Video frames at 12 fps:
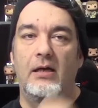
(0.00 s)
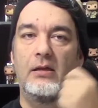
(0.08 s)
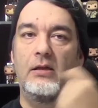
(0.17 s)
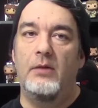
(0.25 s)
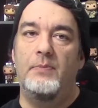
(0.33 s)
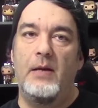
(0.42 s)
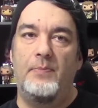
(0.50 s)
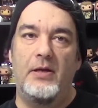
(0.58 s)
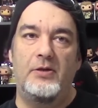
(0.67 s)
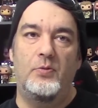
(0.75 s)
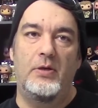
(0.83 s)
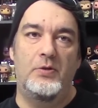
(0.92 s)
Look me up
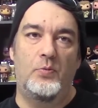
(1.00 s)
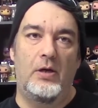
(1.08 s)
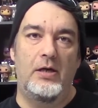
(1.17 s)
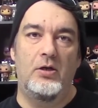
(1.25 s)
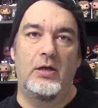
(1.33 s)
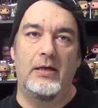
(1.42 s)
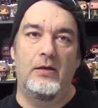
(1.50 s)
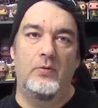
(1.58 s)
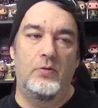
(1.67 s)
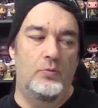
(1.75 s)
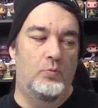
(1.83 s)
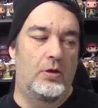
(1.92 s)
on Twitch where you're gonna
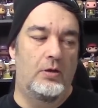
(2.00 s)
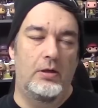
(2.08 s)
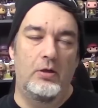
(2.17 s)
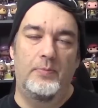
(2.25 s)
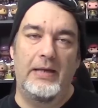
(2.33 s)
where you'll